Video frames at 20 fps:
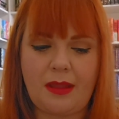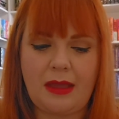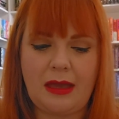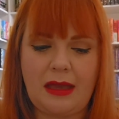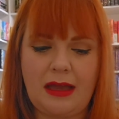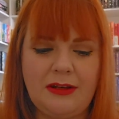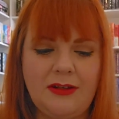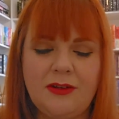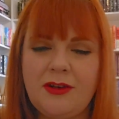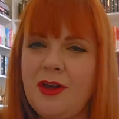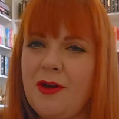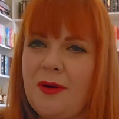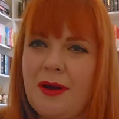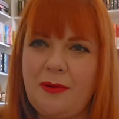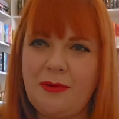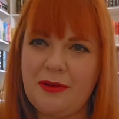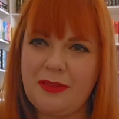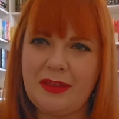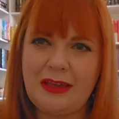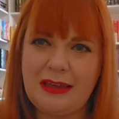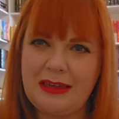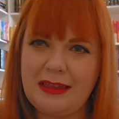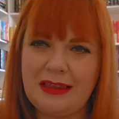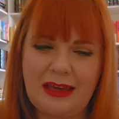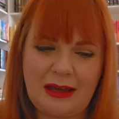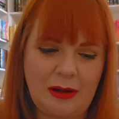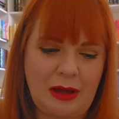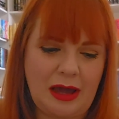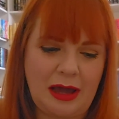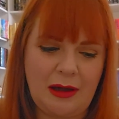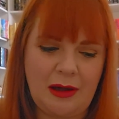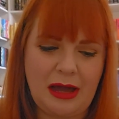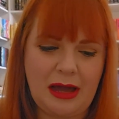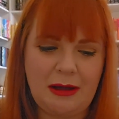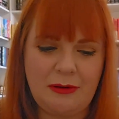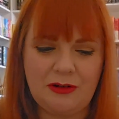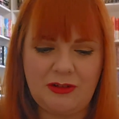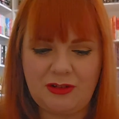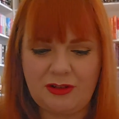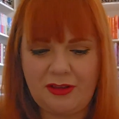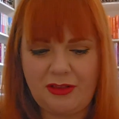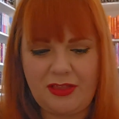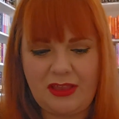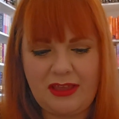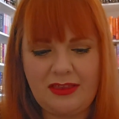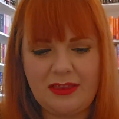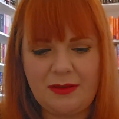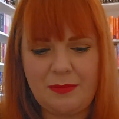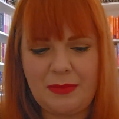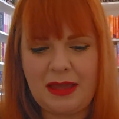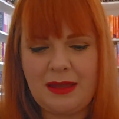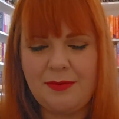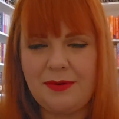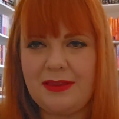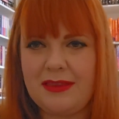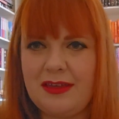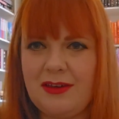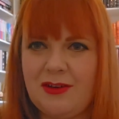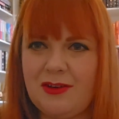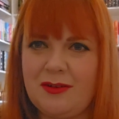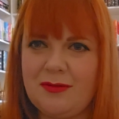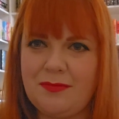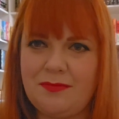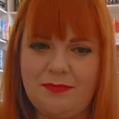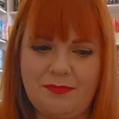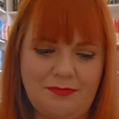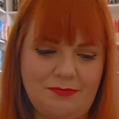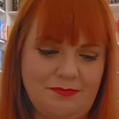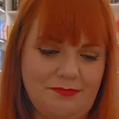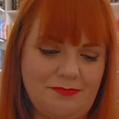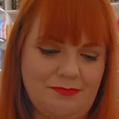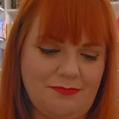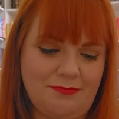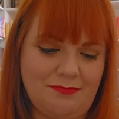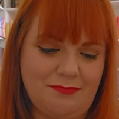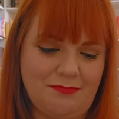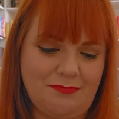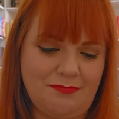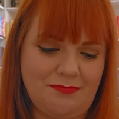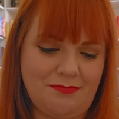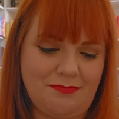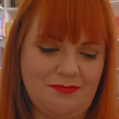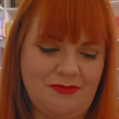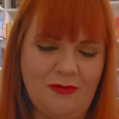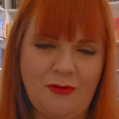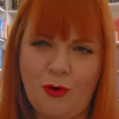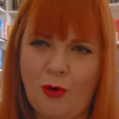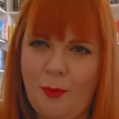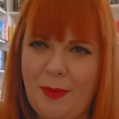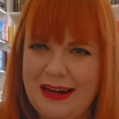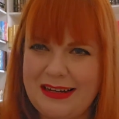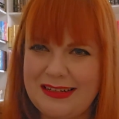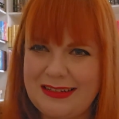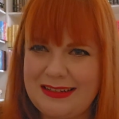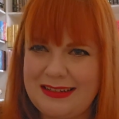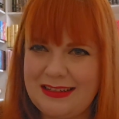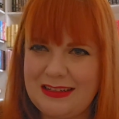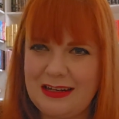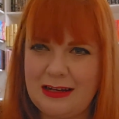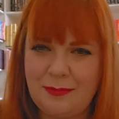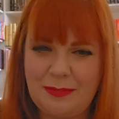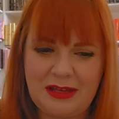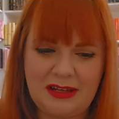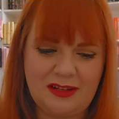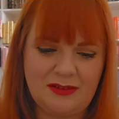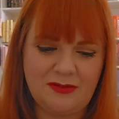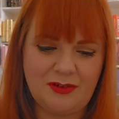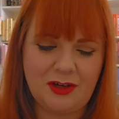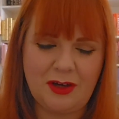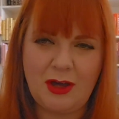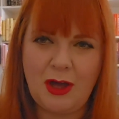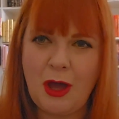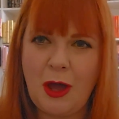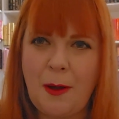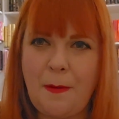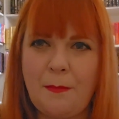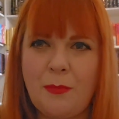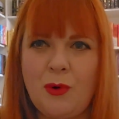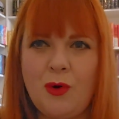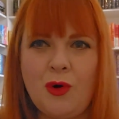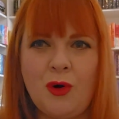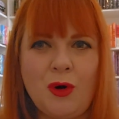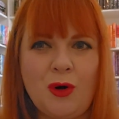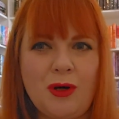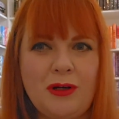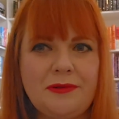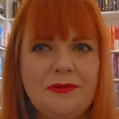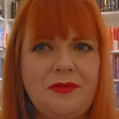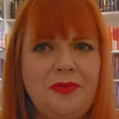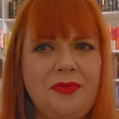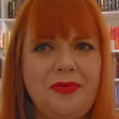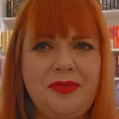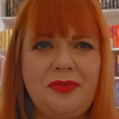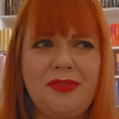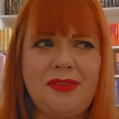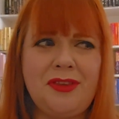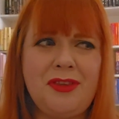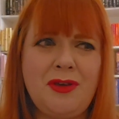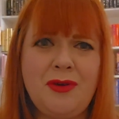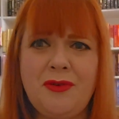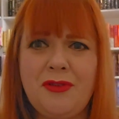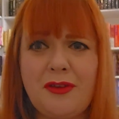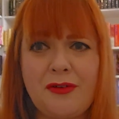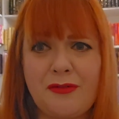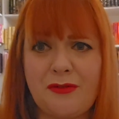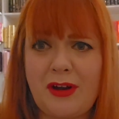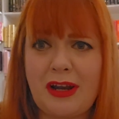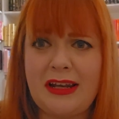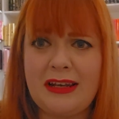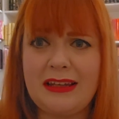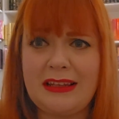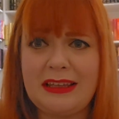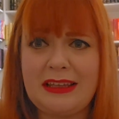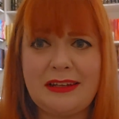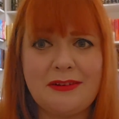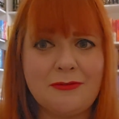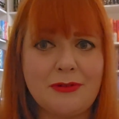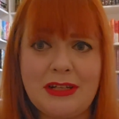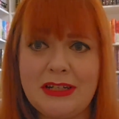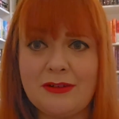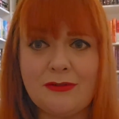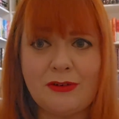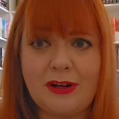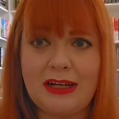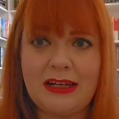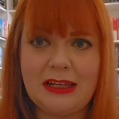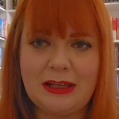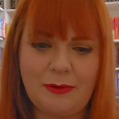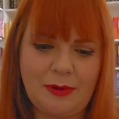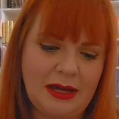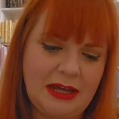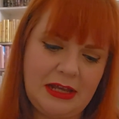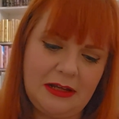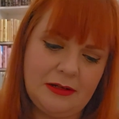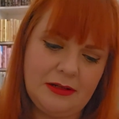I don't know, I would just think that maybe they could format it in a bit of a more user-friendly, reader-friendly way.